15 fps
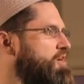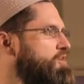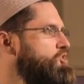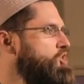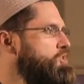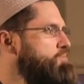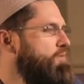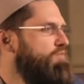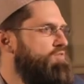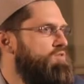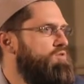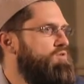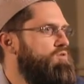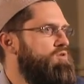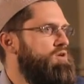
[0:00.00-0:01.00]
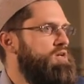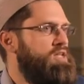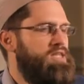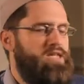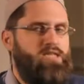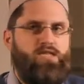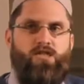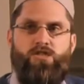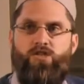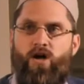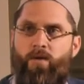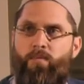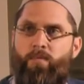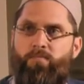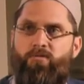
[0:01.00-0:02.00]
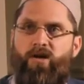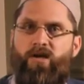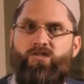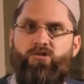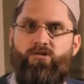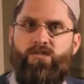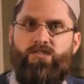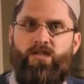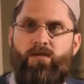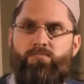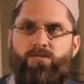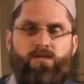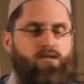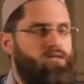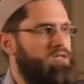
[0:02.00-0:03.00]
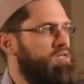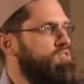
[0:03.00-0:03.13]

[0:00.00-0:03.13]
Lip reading: just before, this is a time when prayers are accepted,